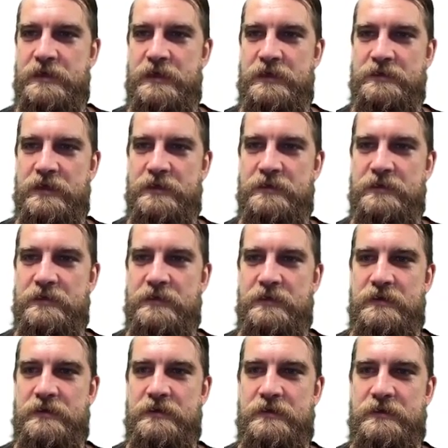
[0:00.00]
and then
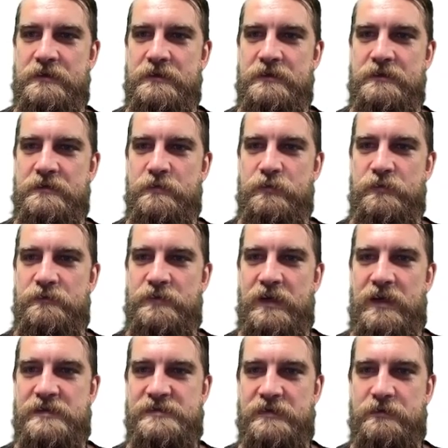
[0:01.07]
number of
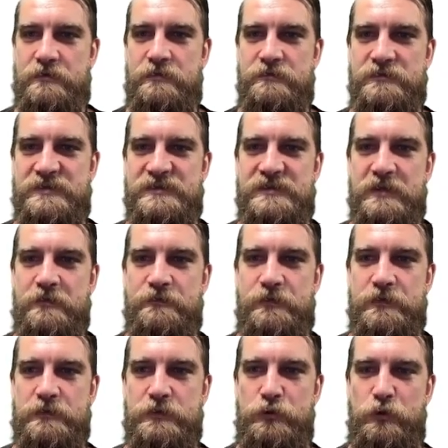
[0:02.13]
ties that include self
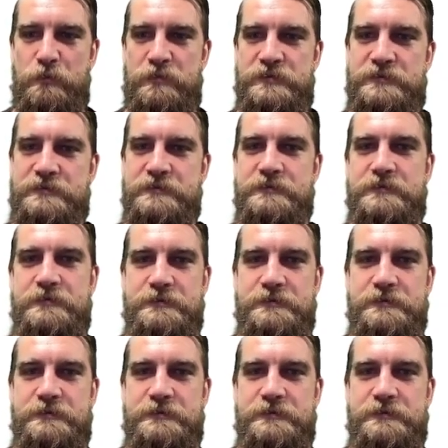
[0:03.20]
loops.